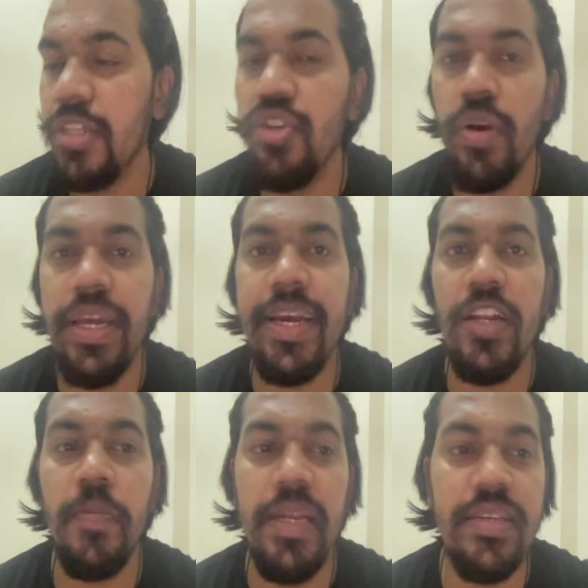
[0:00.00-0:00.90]
Jolly, can
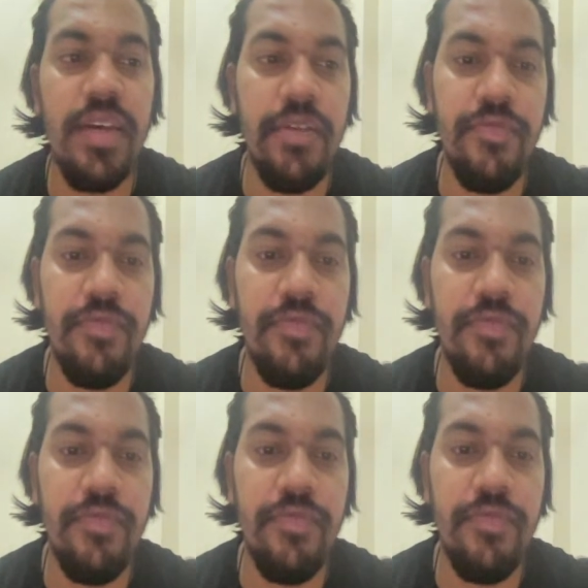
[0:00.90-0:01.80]
you please confirm,
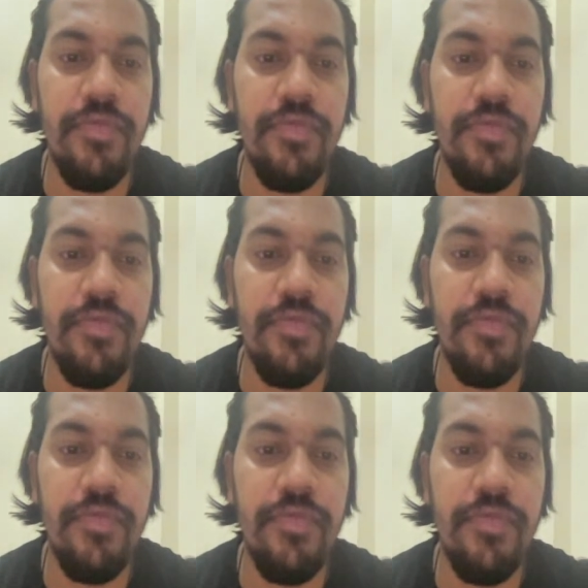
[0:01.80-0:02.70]
man?
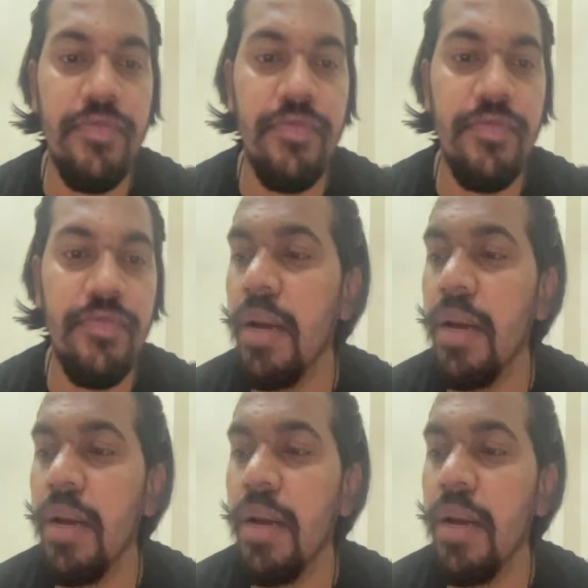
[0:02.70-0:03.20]
Are you